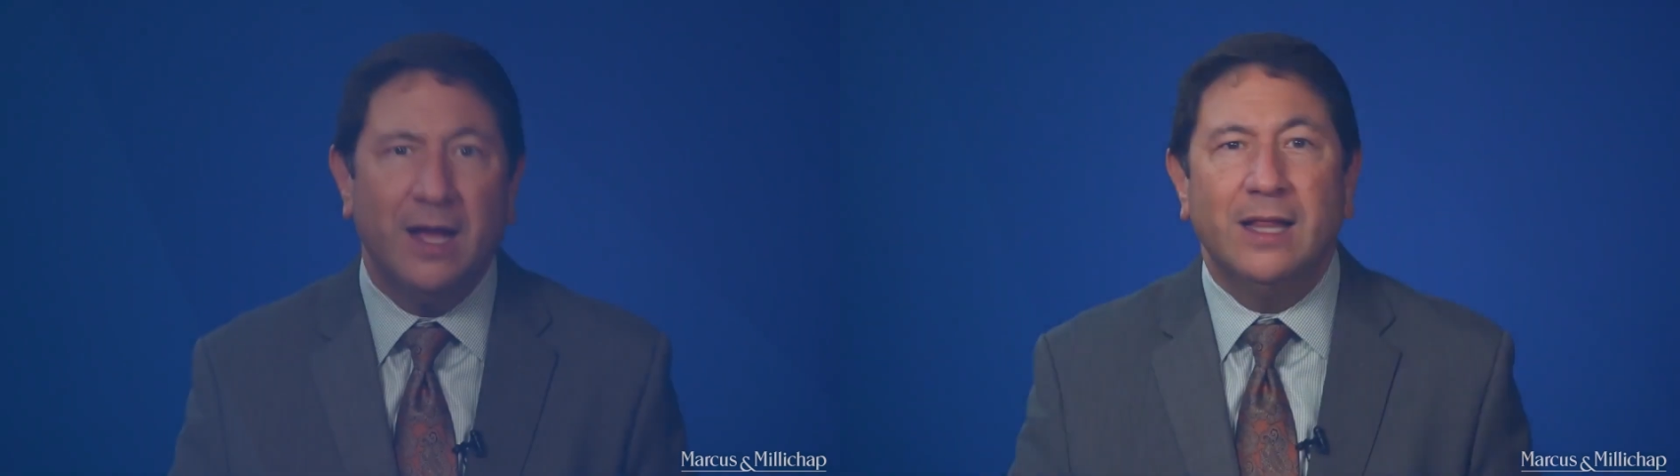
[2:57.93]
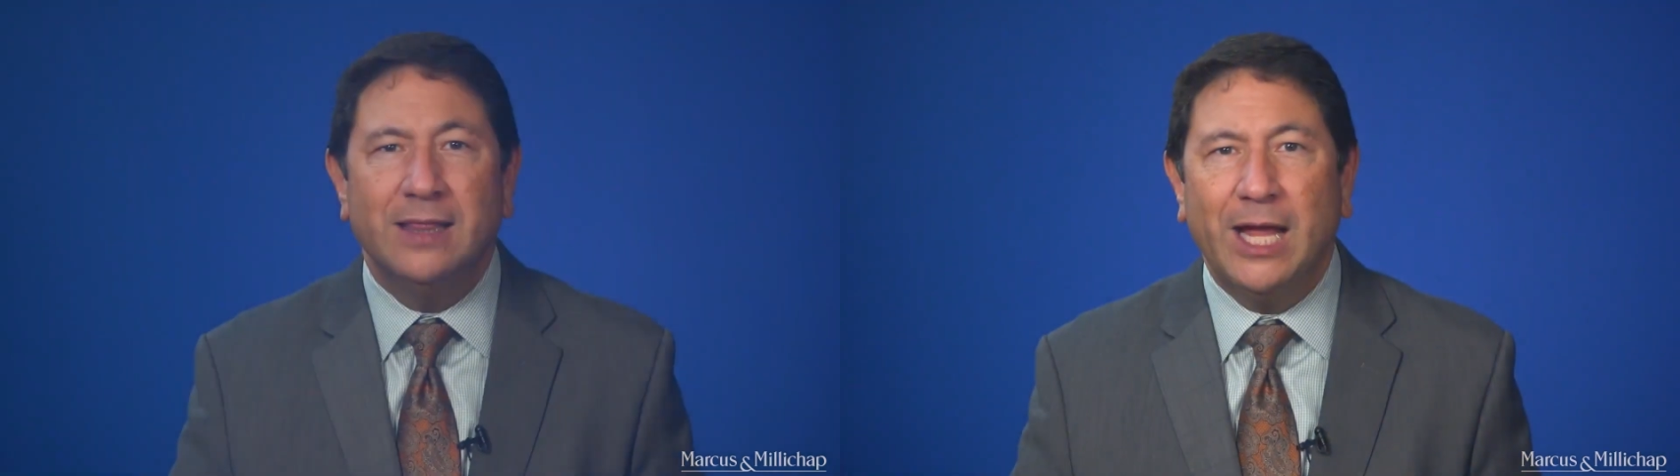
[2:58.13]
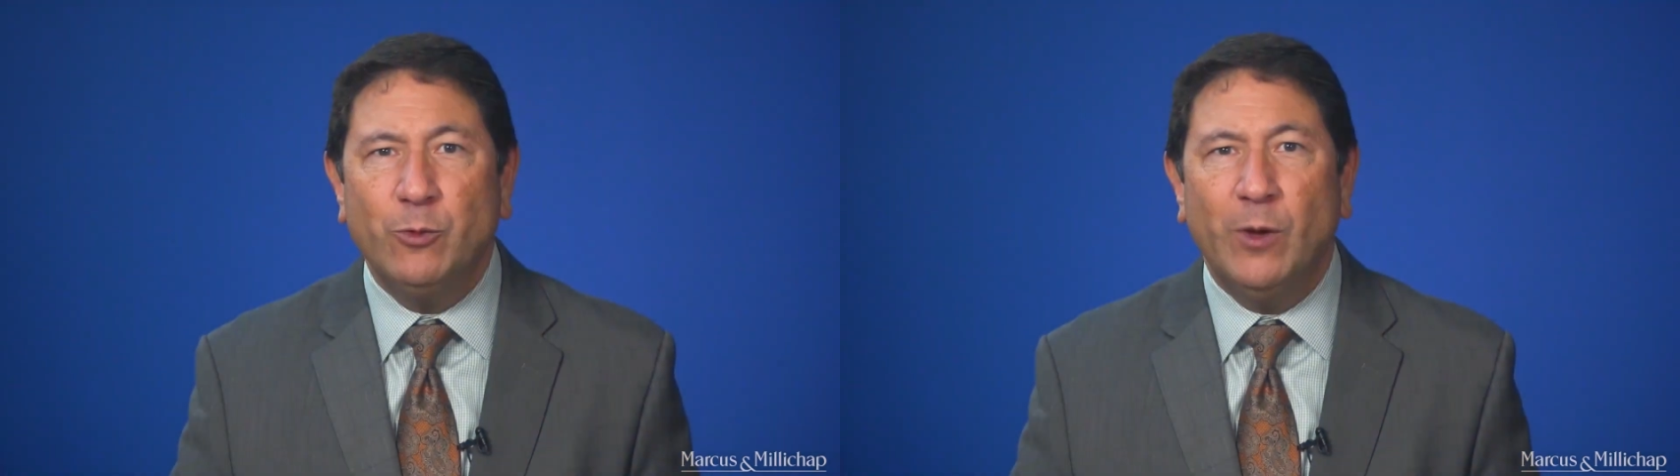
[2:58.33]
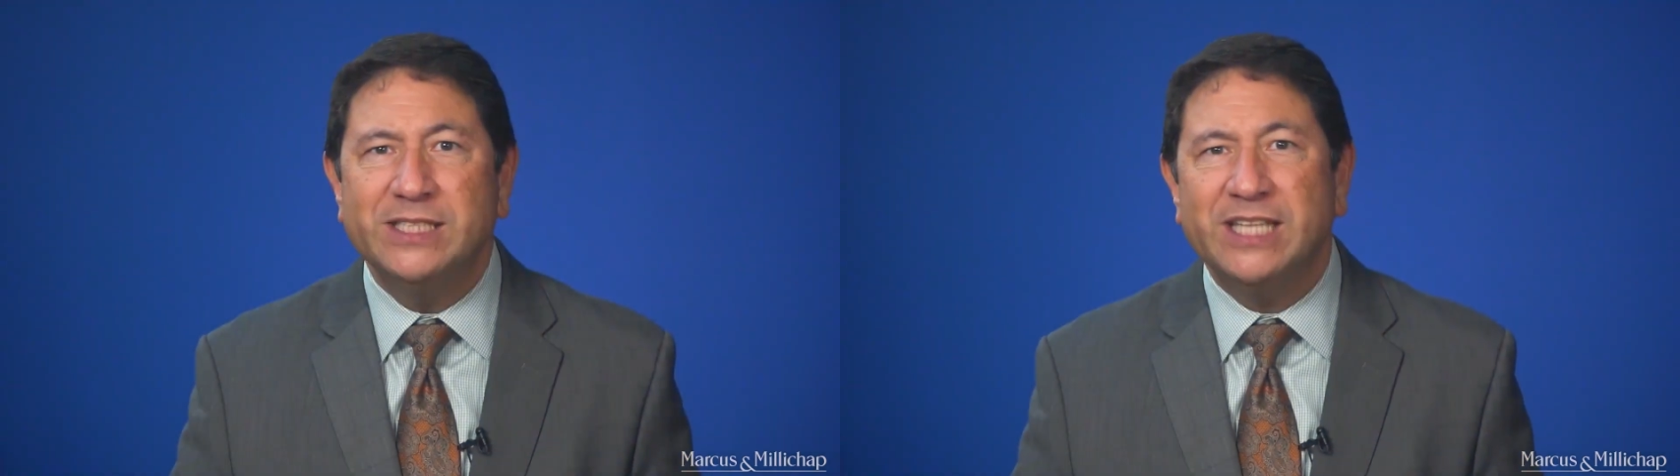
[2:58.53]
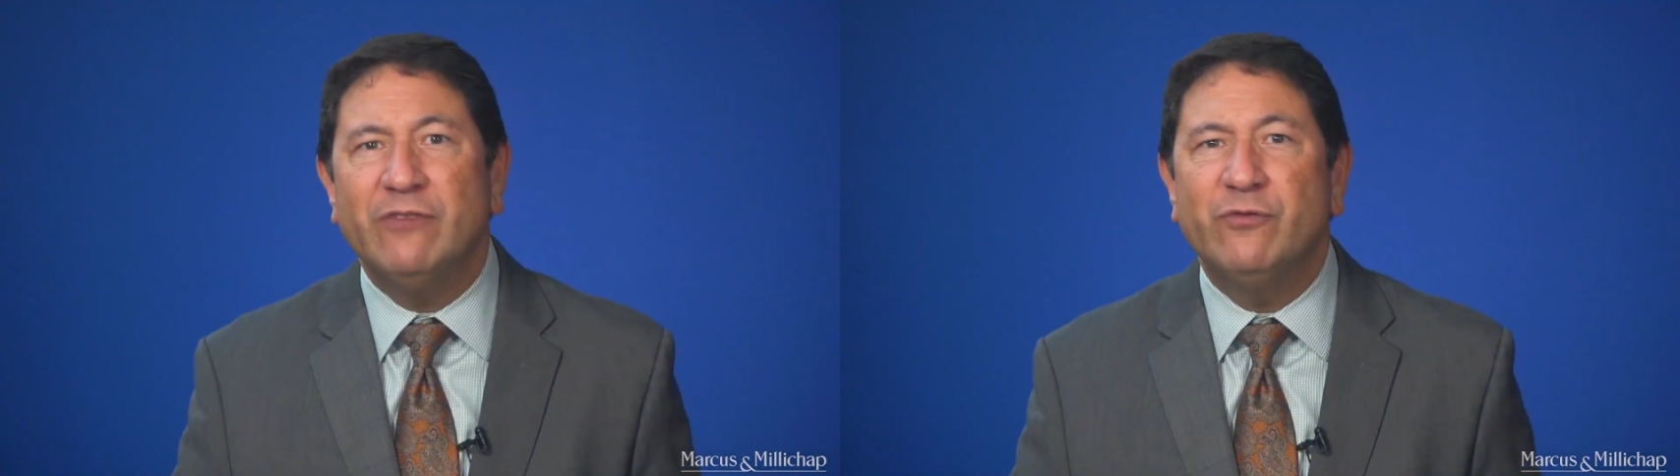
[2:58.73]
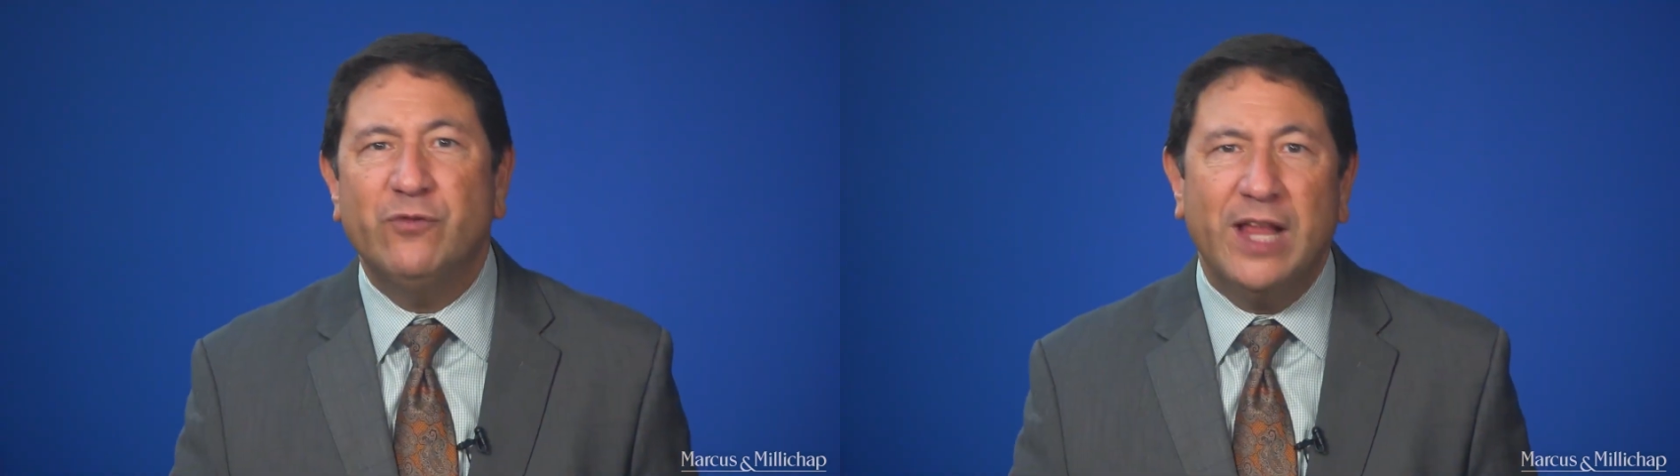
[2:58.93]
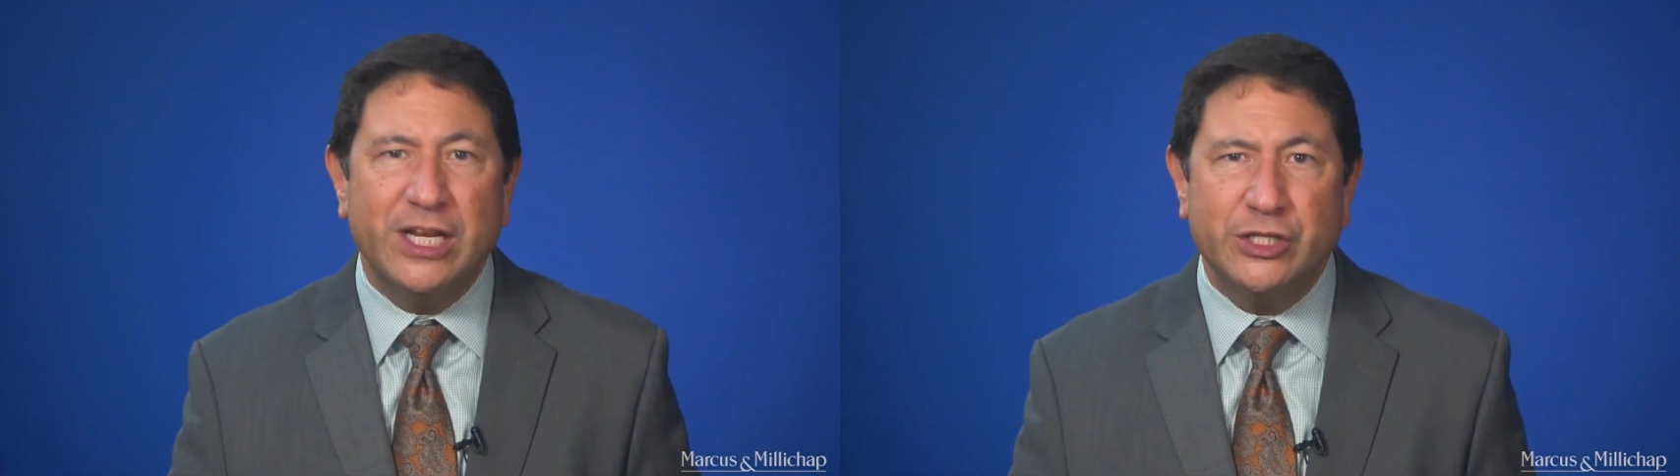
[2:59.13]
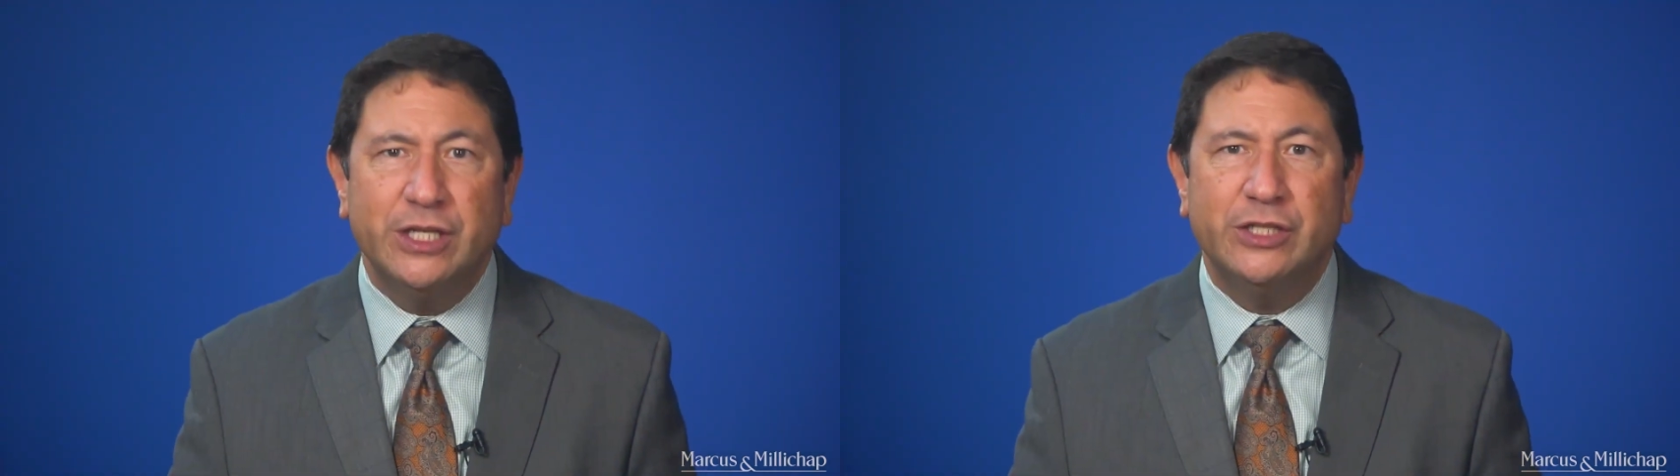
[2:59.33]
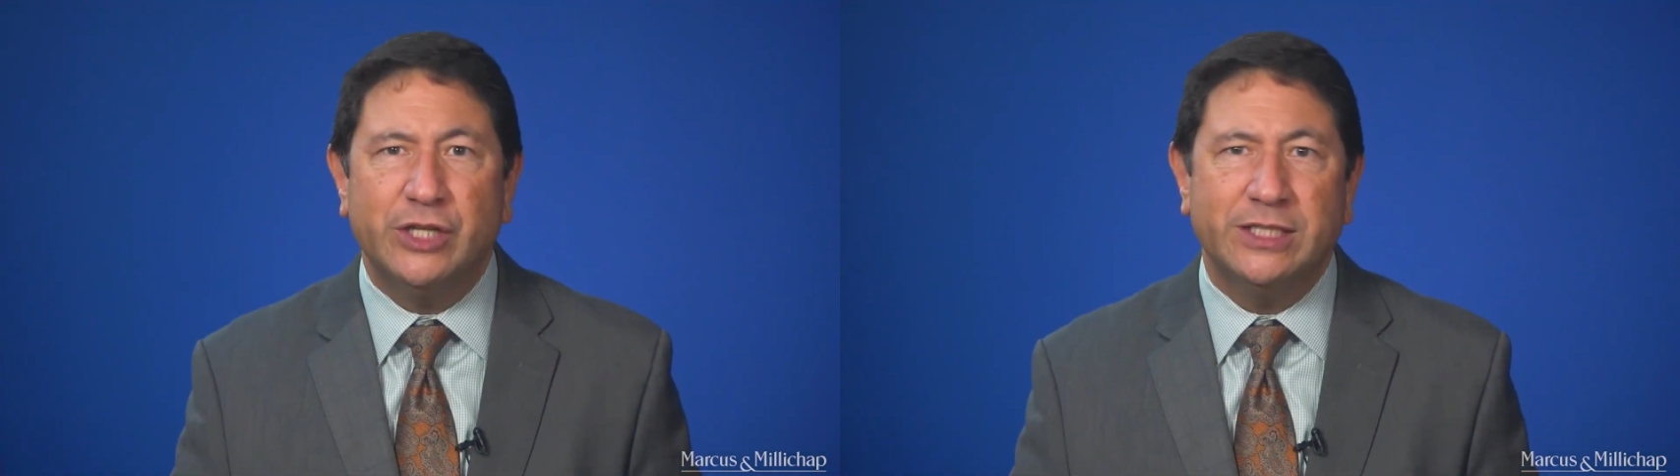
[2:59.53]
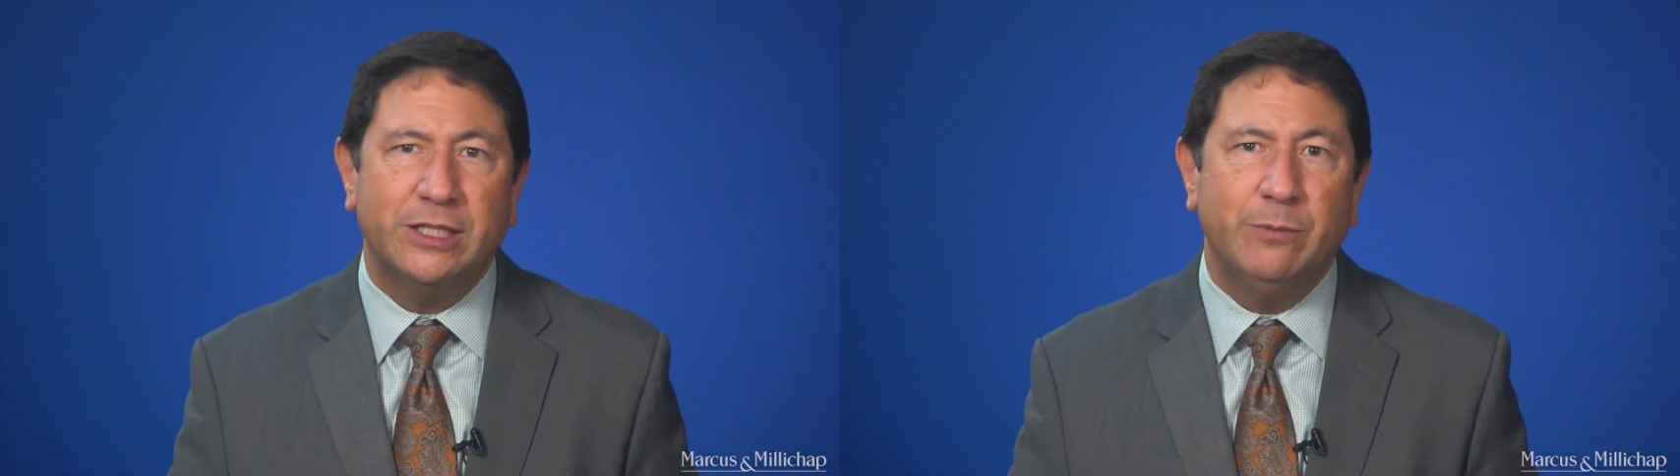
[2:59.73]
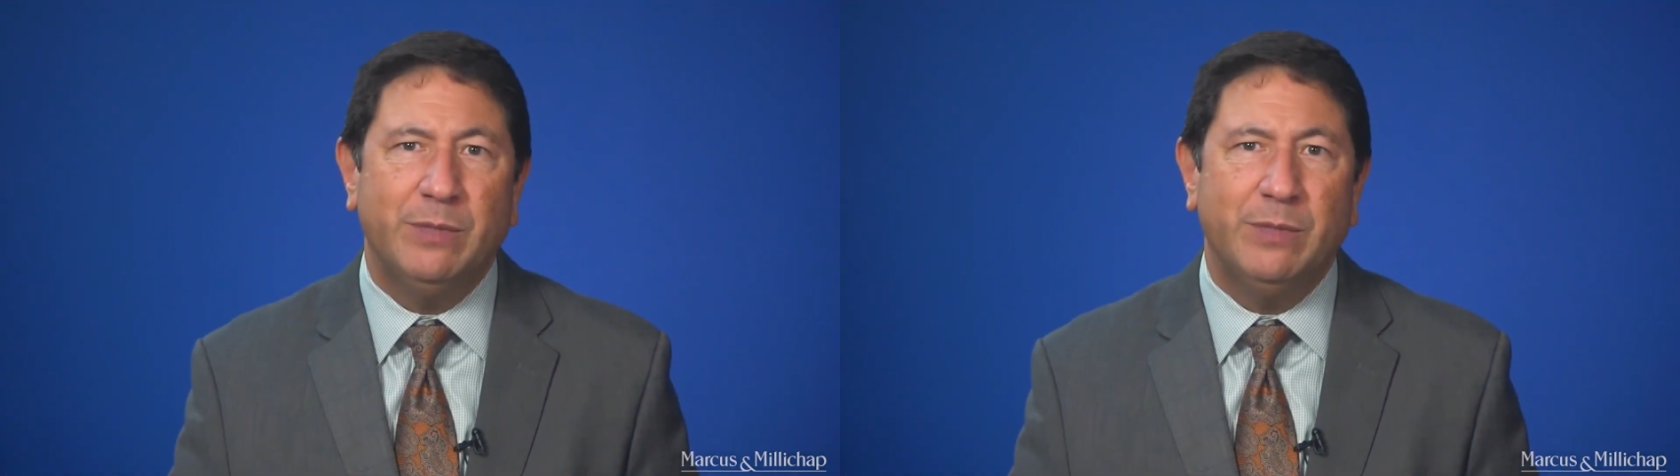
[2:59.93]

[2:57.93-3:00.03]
Likewise, inflation-adjusted